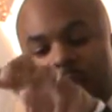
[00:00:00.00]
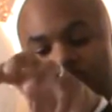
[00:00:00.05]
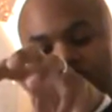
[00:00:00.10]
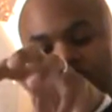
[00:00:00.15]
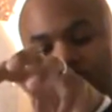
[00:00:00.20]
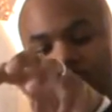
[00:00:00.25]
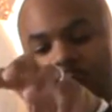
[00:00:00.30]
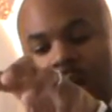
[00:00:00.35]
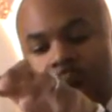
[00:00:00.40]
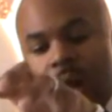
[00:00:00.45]

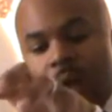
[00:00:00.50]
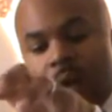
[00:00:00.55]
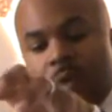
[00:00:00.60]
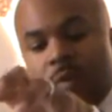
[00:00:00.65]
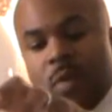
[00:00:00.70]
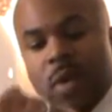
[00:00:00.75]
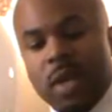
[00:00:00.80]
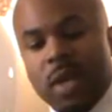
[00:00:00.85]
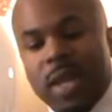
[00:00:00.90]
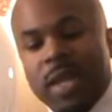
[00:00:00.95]
in our
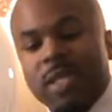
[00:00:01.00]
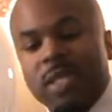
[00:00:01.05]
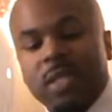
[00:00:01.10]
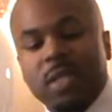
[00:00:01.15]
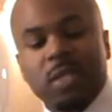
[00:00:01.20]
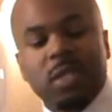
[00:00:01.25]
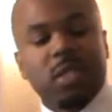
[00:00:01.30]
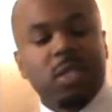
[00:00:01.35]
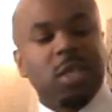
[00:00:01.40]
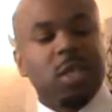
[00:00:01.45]

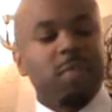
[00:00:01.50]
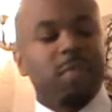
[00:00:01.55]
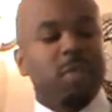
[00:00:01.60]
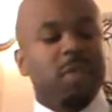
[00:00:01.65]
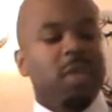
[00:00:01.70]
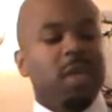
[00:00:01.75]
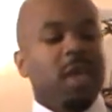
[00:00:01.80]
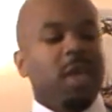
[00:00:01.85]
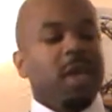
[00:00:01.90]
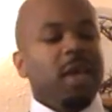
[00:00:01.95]

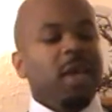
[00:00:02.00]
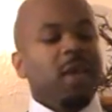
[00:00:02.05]
relationships